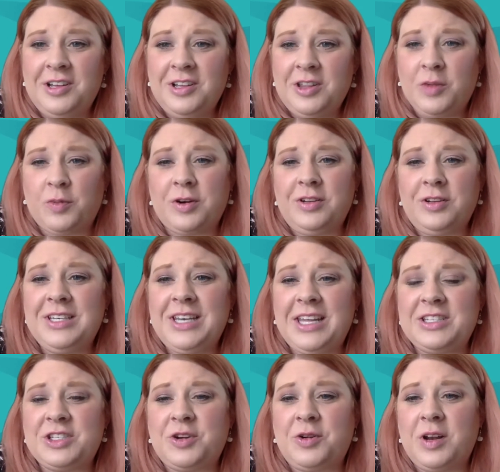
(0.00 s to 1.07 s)
The world
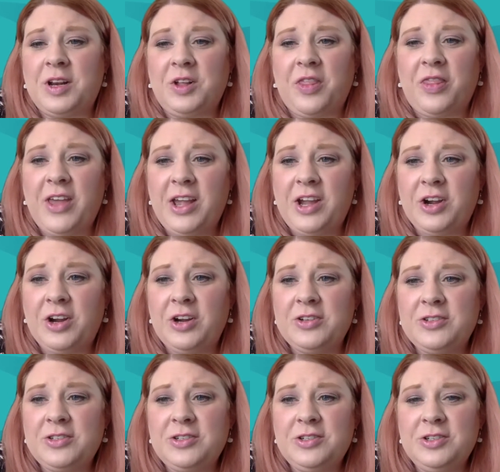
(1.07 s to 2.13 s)
needs critical
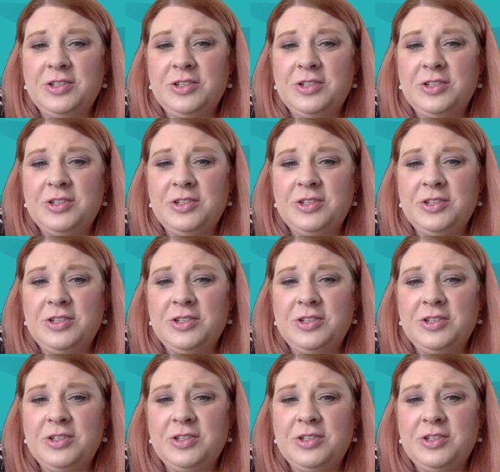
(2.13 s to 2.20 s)
thinkers,